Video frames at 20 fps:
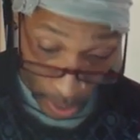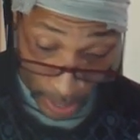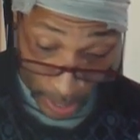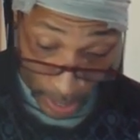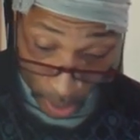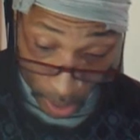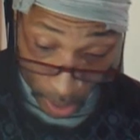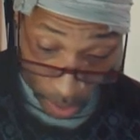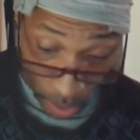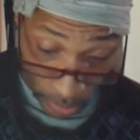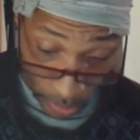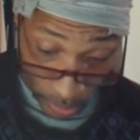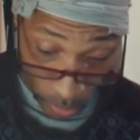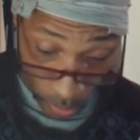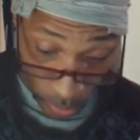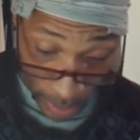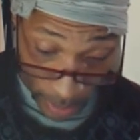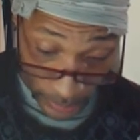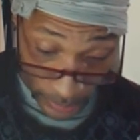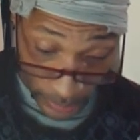calling of
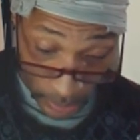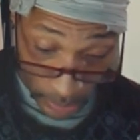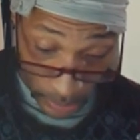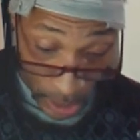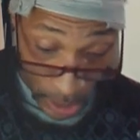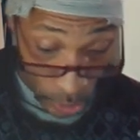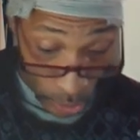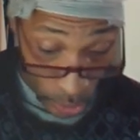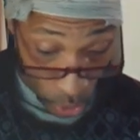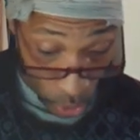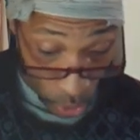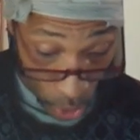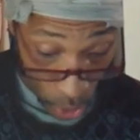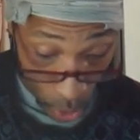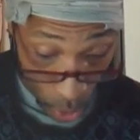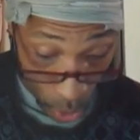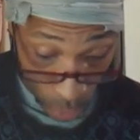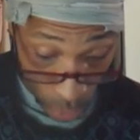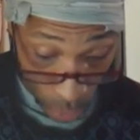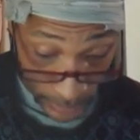Christ. Your goal
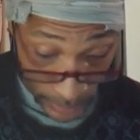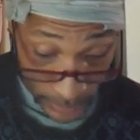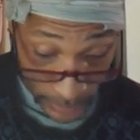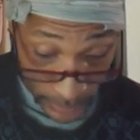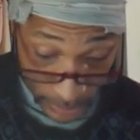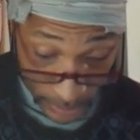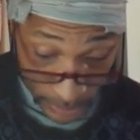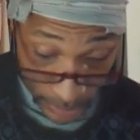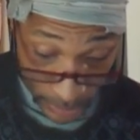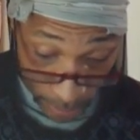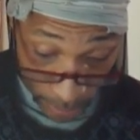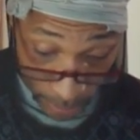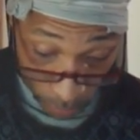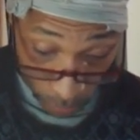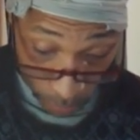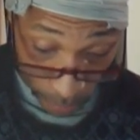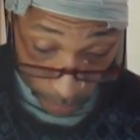is to stay free.